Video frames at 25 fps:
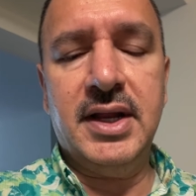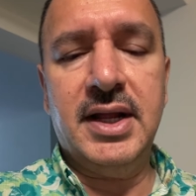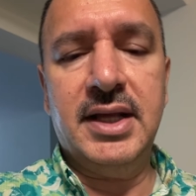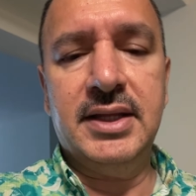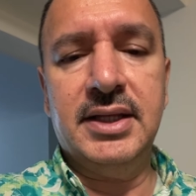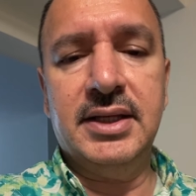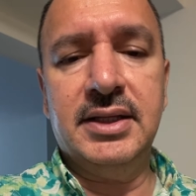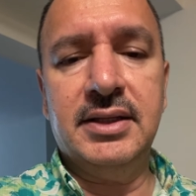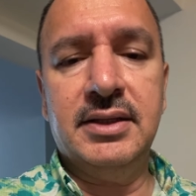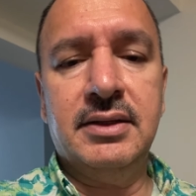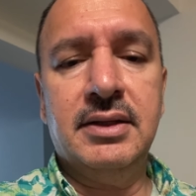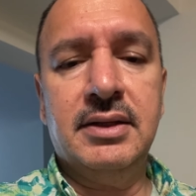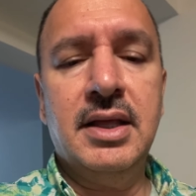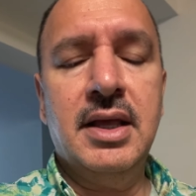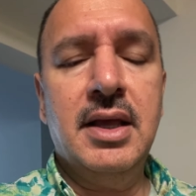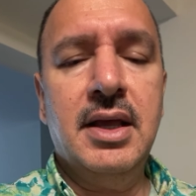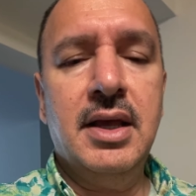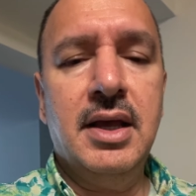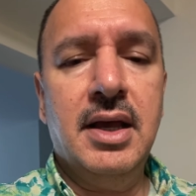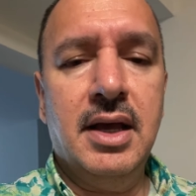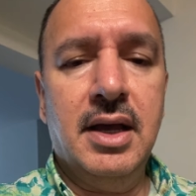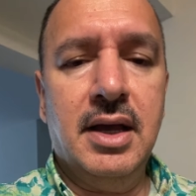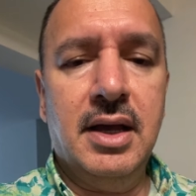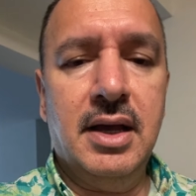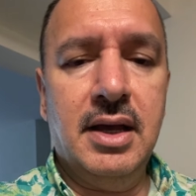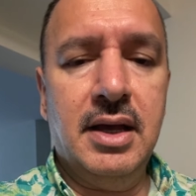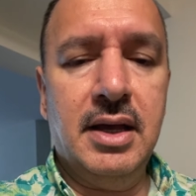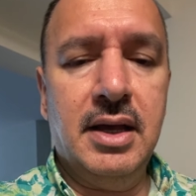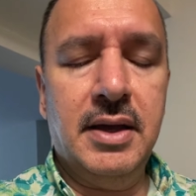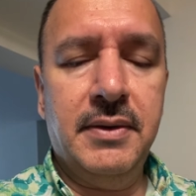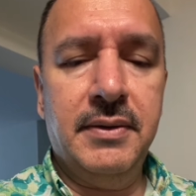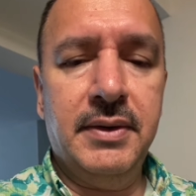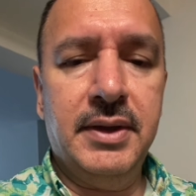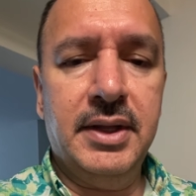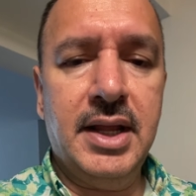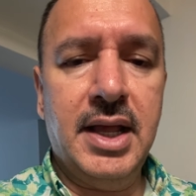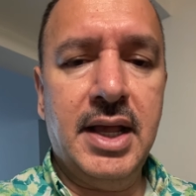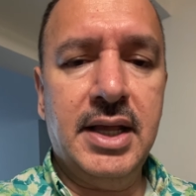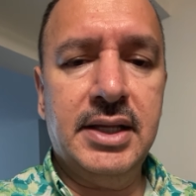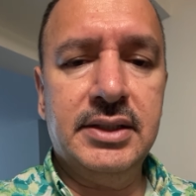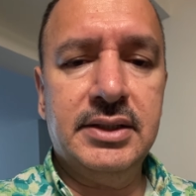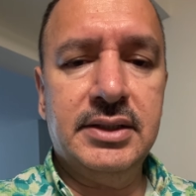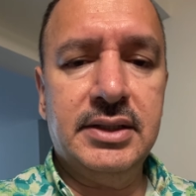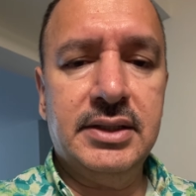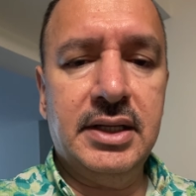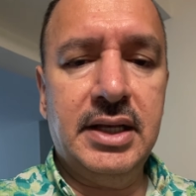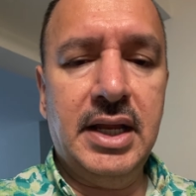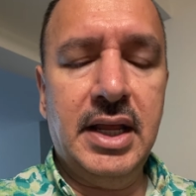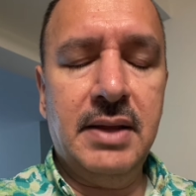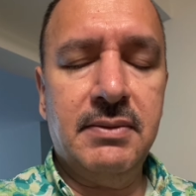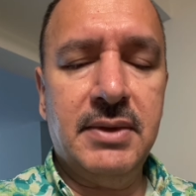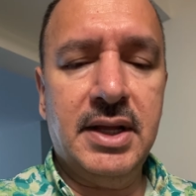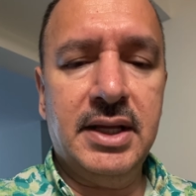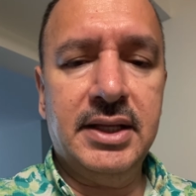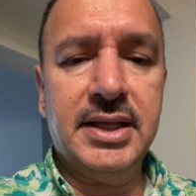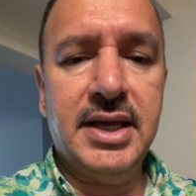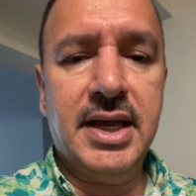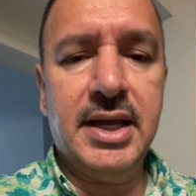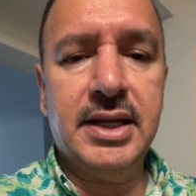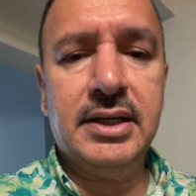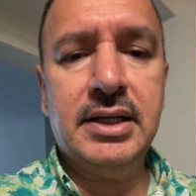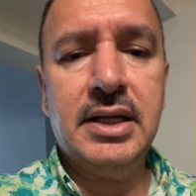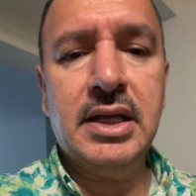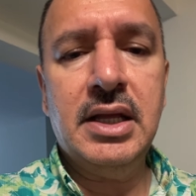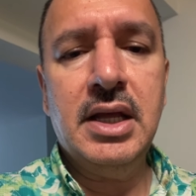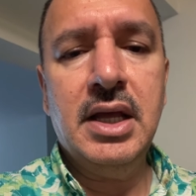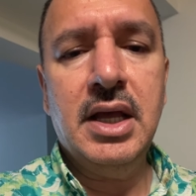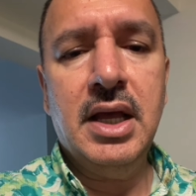I think it has a name like that.